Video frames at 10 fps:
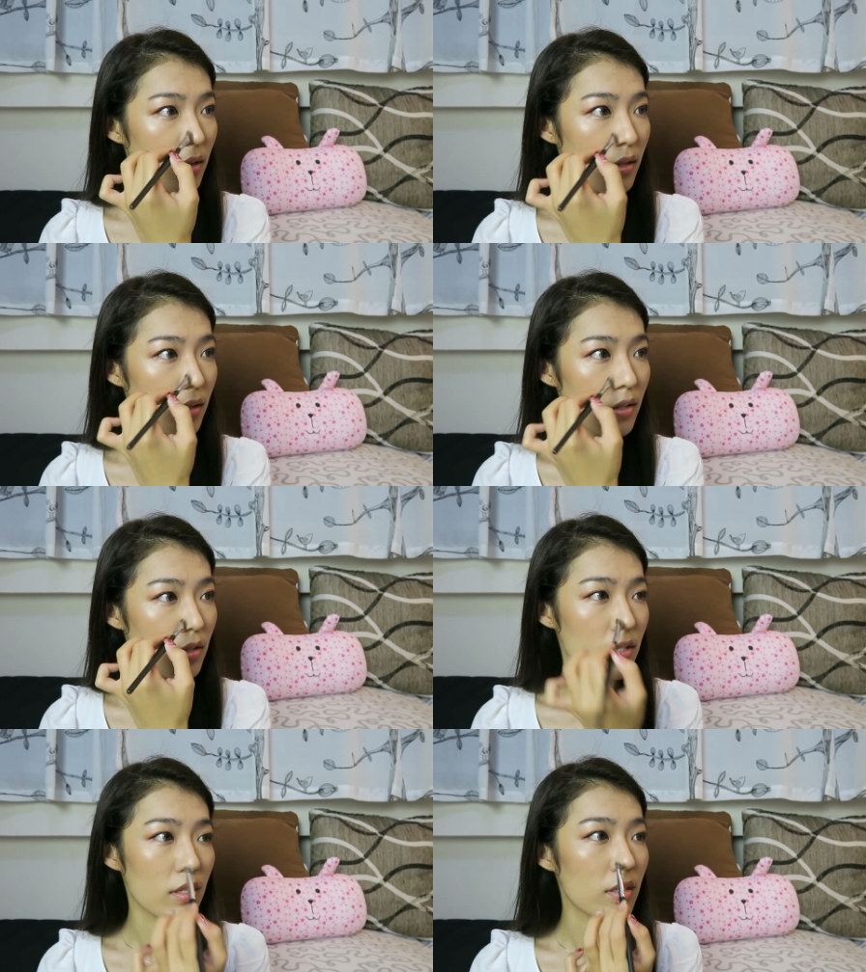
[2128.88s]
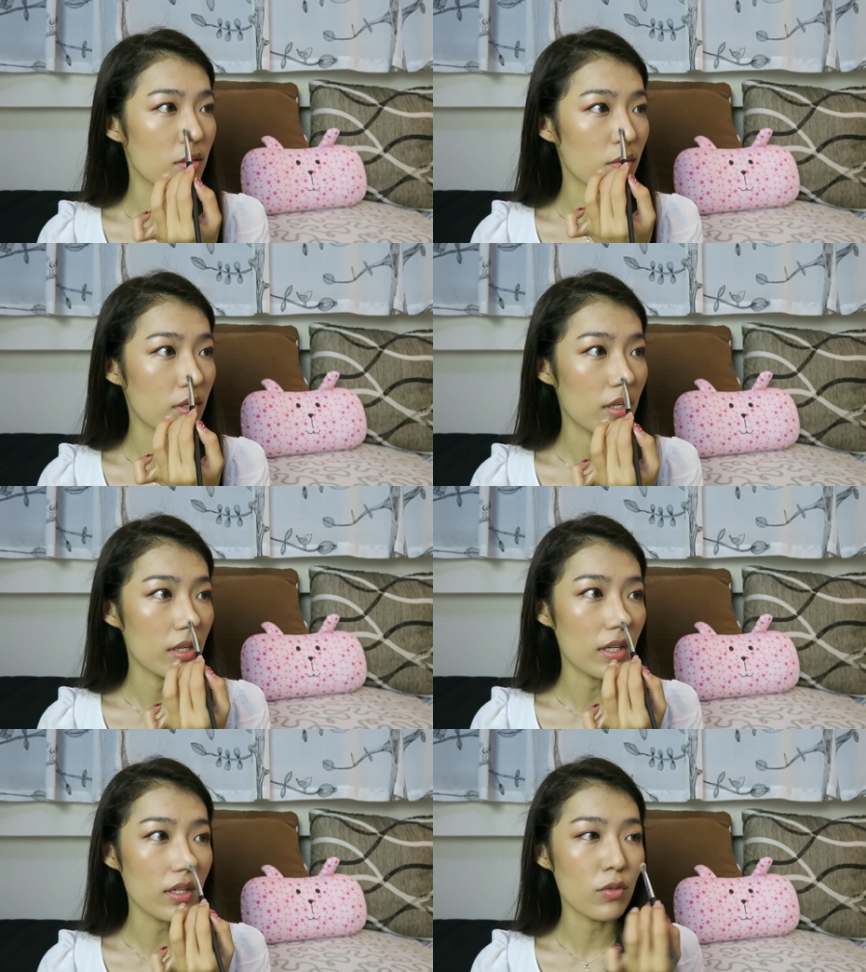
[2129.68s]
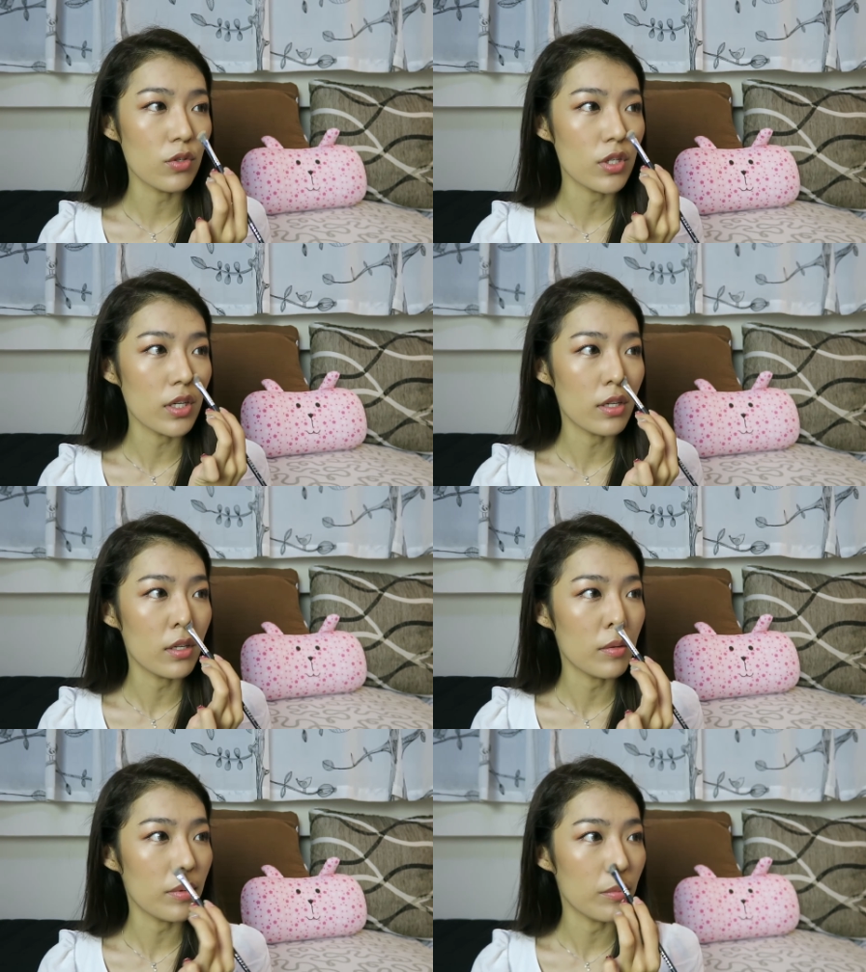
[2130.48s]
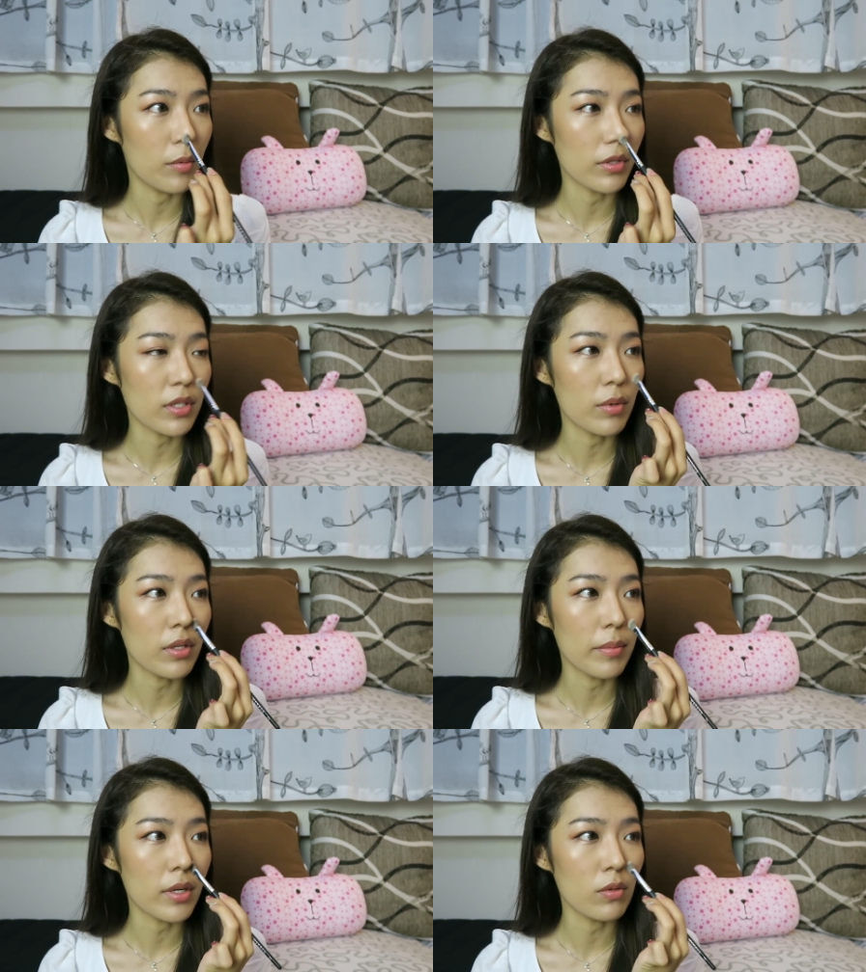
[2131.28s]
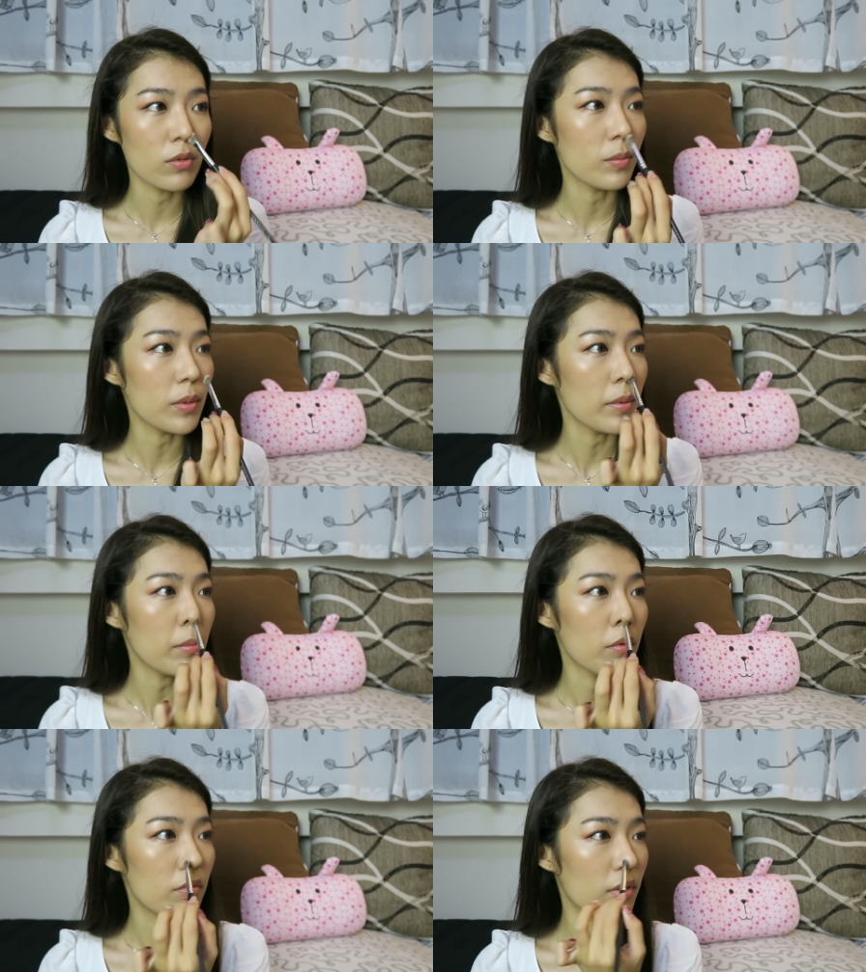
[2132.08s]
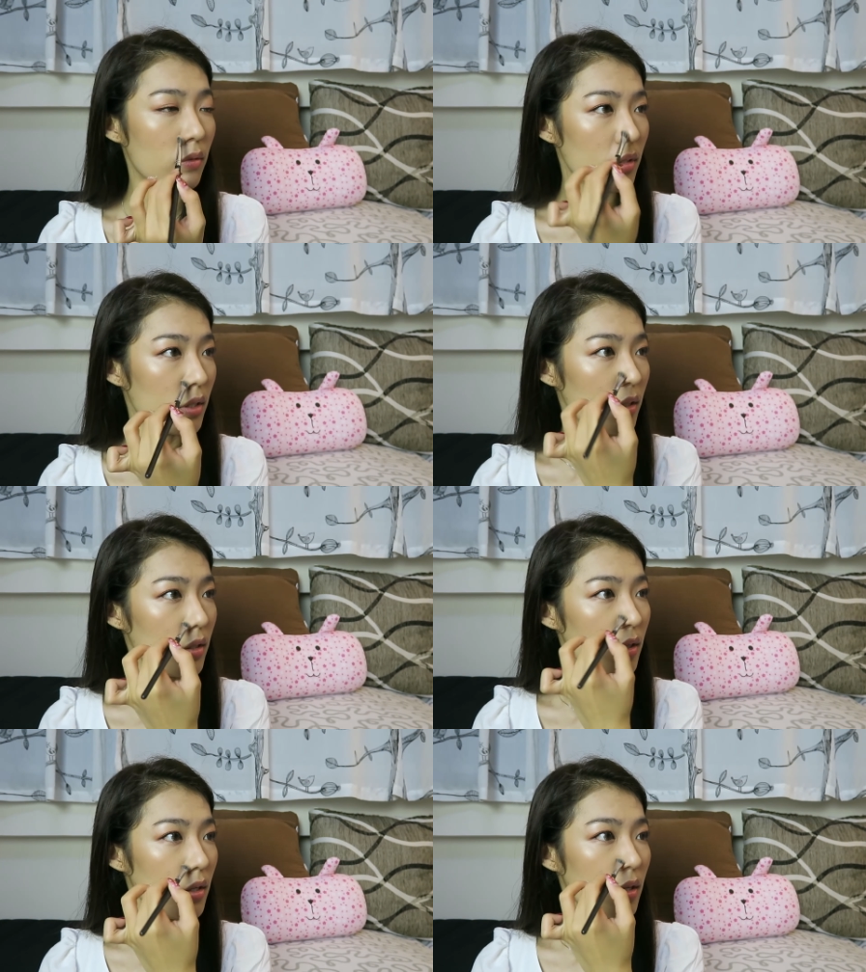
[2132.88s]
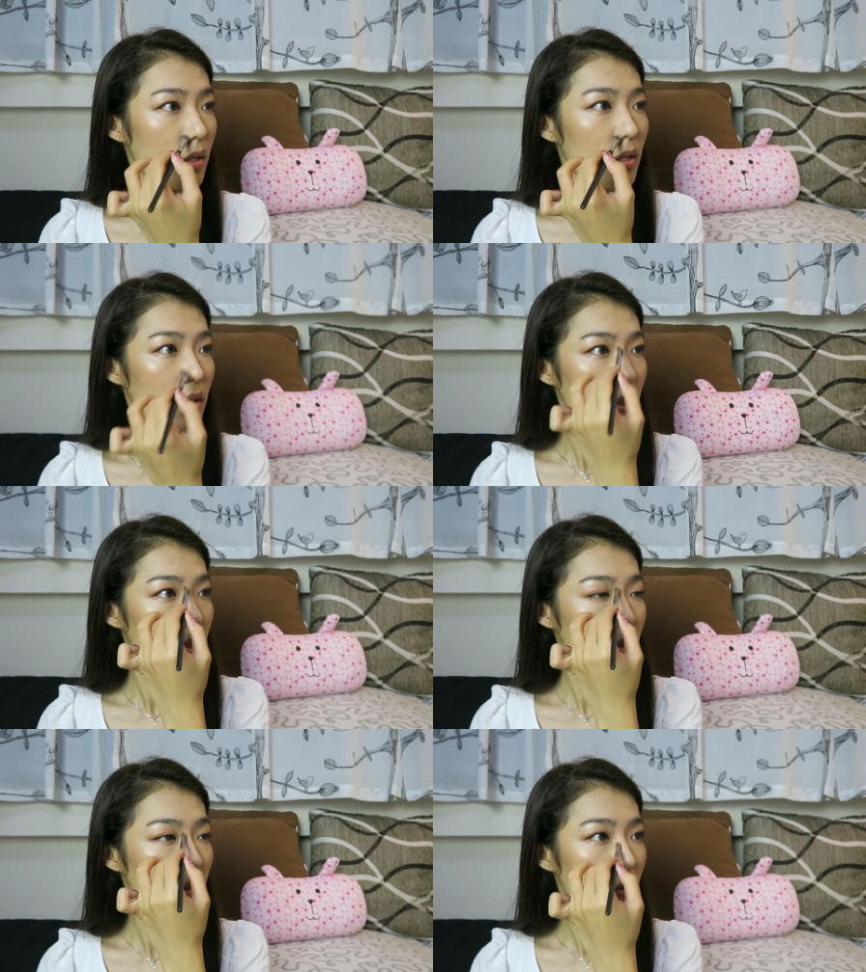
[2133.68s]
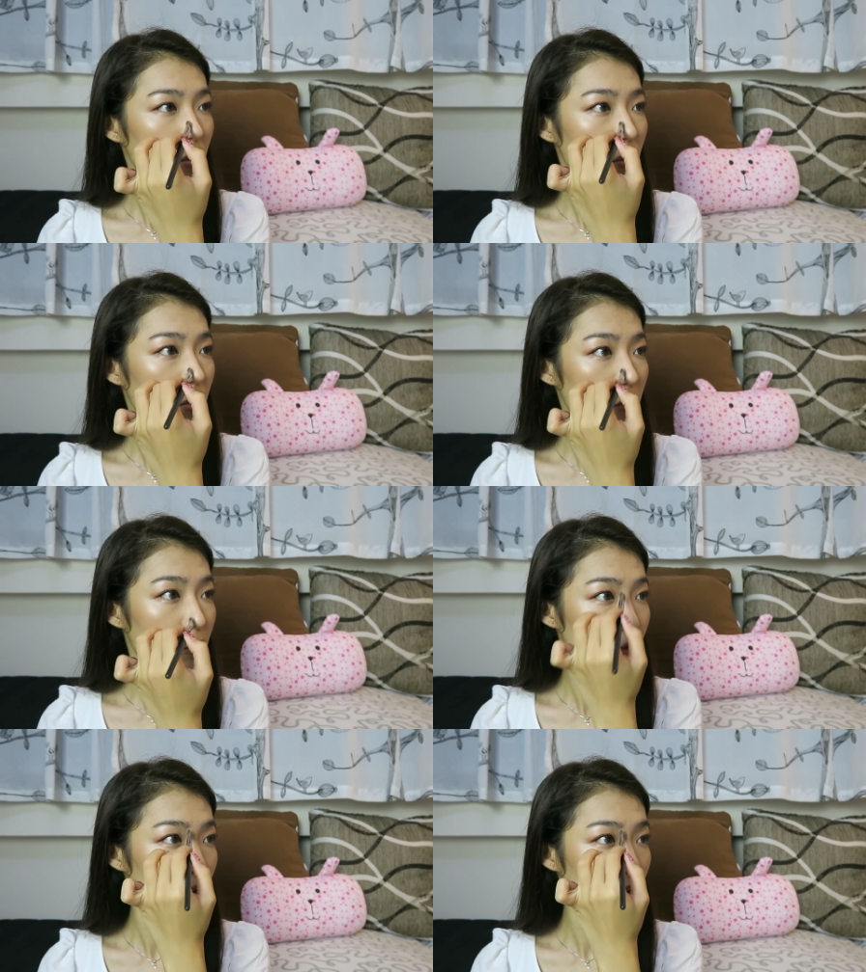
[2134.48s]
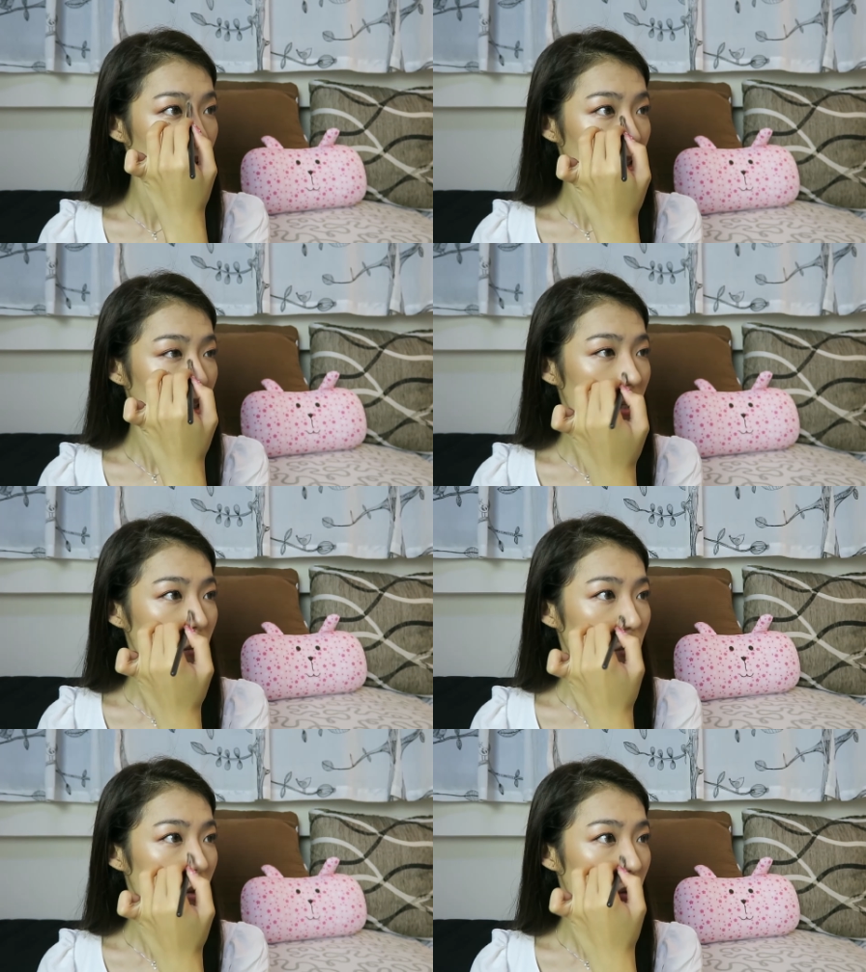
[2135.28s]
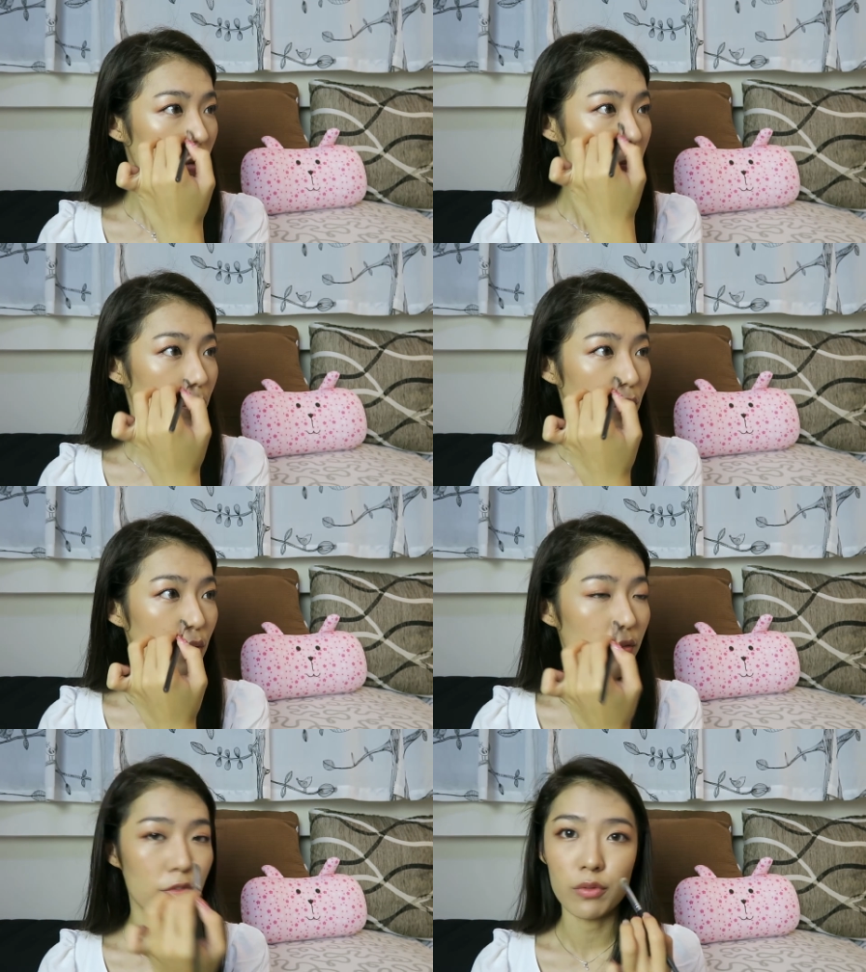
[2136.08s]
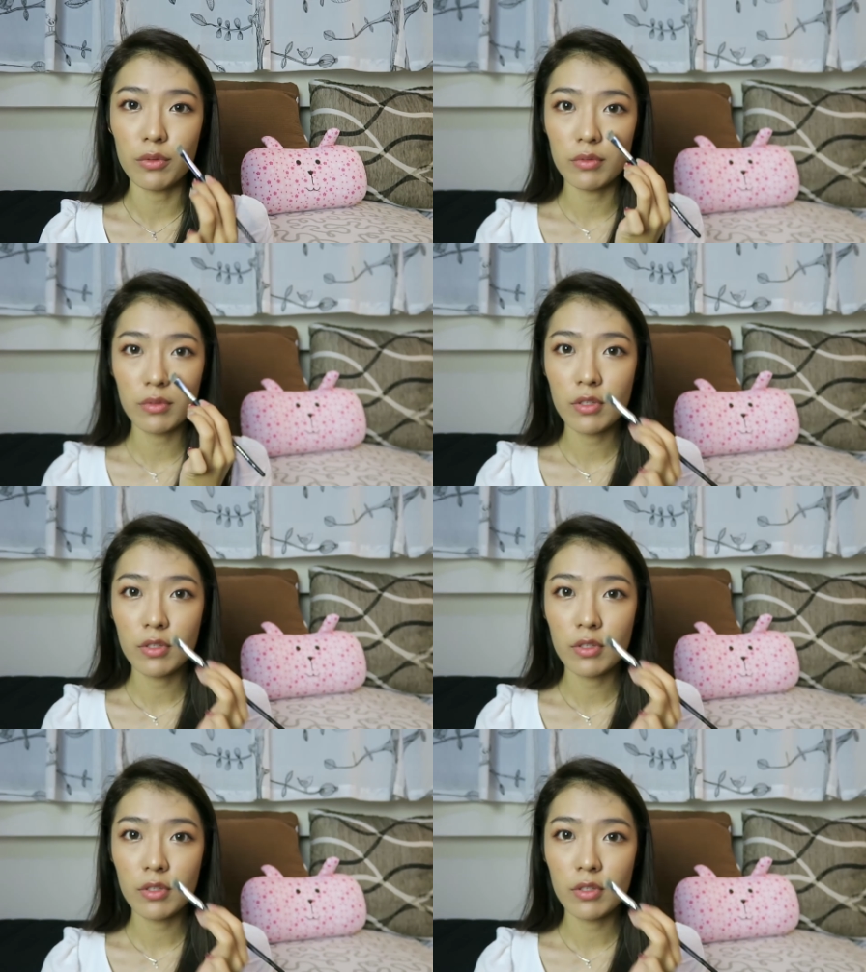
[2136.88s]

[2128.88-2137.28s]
And then shade this one, and then I like to shade a little bit more because I wanted my nose to be a bit more rounded. So in photos, I think it will look beautiful.